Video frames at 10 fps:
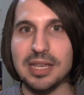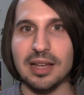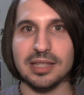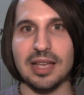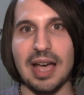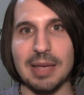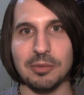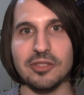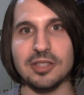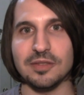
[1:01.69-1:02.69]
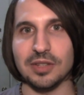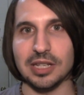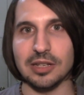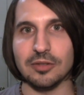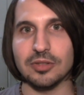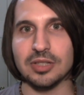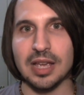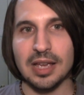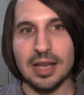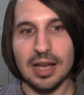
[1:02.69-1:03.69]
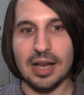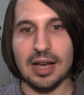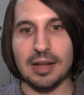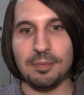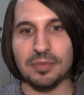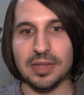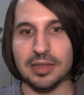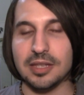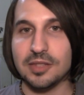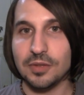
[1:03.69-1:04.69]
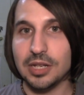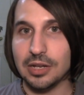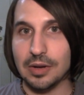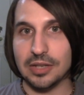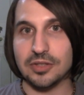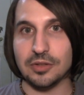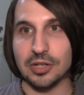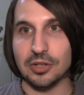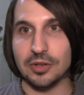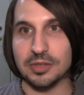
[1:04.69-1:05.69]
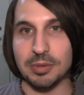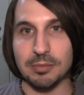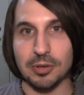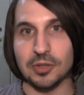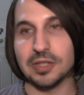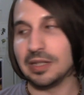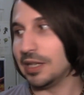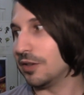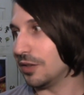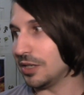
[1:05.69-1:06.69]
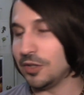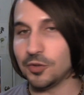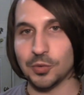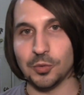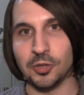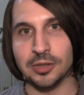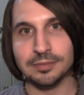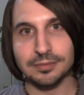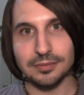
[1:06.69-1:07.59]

be on time with these videos. Um, this video, as you know, is being posted later than usual.